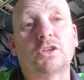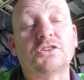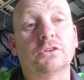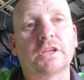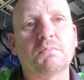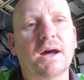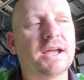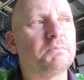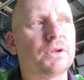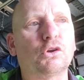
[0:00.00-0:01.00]
decently
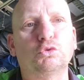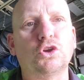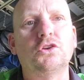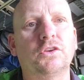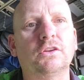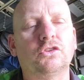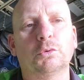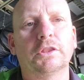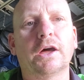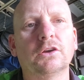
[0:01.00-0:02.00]
made, but I was using
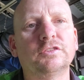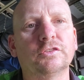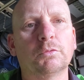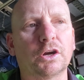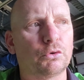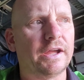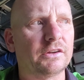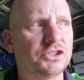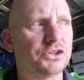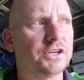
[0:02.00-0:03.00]
2 of those for my
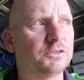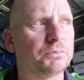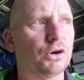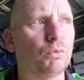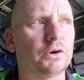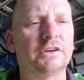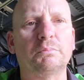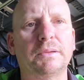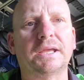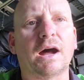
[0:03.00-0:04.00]
ground sheets, but I wanted to
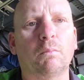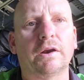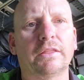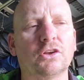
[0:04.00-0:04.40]
pick up one of